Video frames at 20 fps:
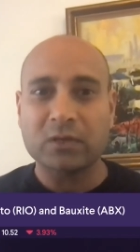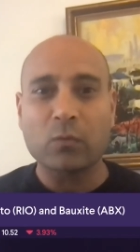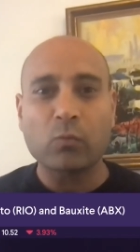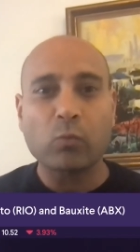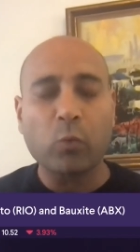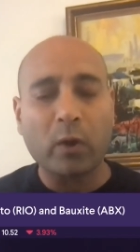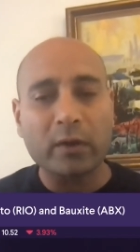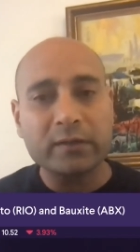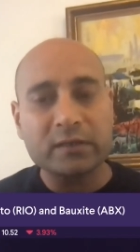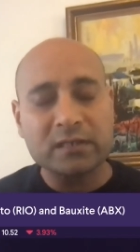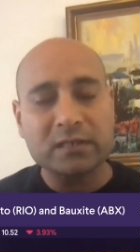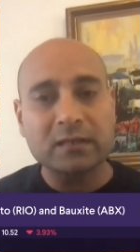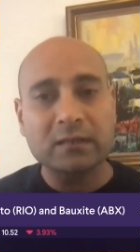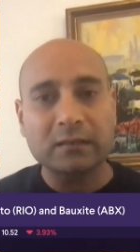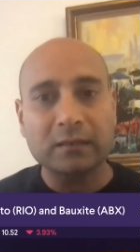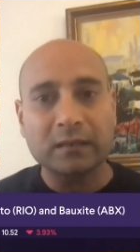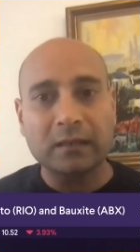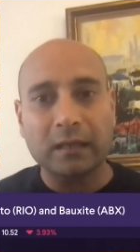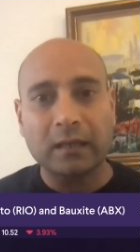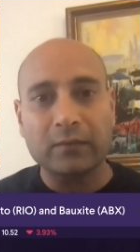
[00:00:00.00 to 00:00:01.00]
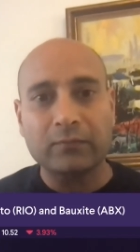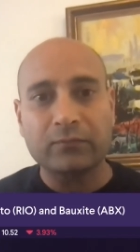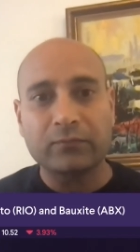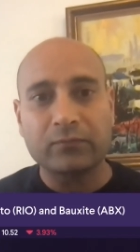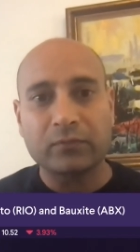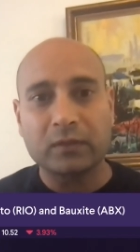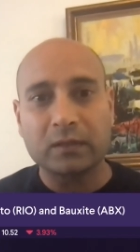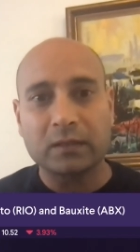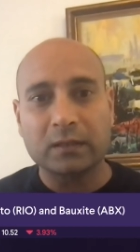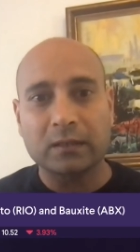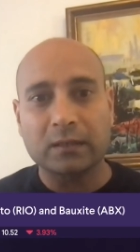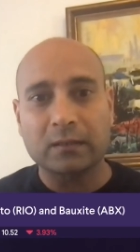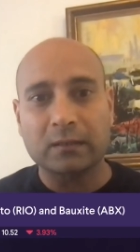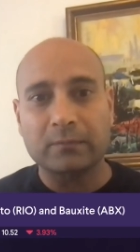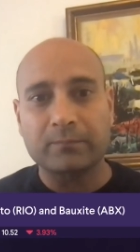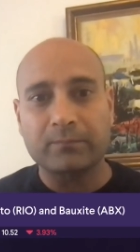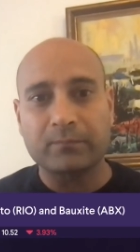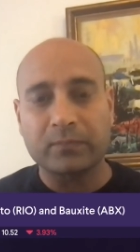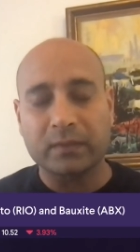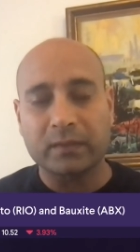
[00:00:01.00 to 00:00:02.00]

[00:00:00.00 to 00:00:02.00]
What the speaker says: I wonder if the